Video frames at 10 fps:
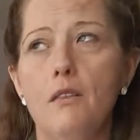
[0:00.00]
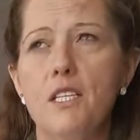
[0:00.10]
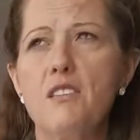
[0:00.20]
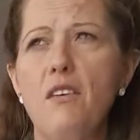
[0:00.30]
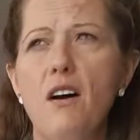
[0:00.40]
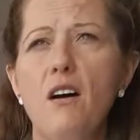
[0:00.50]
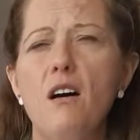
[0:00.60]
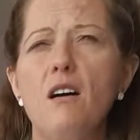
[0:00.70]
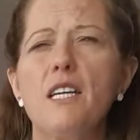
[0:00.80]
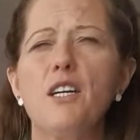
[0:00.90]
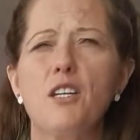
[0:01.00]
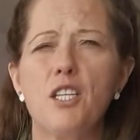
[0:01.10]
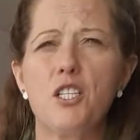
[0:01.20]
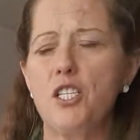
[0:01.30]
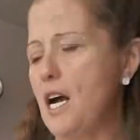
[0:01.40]
This fall here at
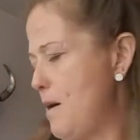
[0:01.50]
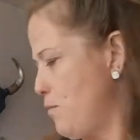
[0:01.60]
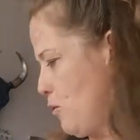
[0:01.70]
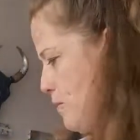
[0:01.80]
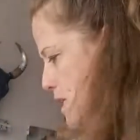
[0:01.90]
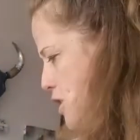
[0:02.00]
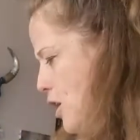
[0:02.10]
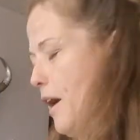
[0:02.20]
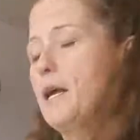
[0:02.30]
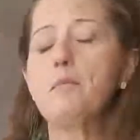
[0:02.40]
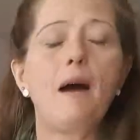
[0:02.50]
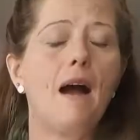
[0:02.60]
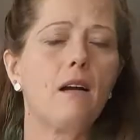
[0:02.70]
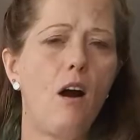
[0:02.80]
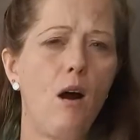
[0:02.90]
the shop we'll be starting
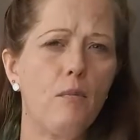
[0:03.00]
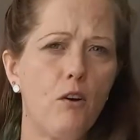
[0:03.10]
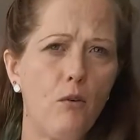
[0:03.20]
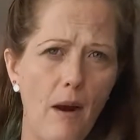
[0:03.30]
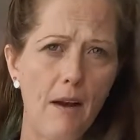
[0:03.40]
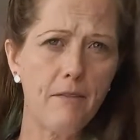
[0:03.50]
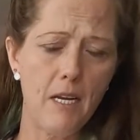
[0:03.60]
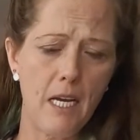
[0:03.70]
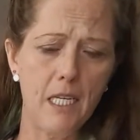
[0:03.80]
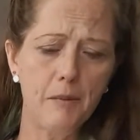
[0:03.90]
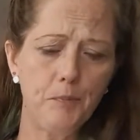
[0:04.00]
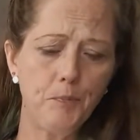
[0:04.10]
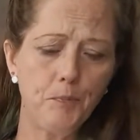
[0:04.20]
back up craft night,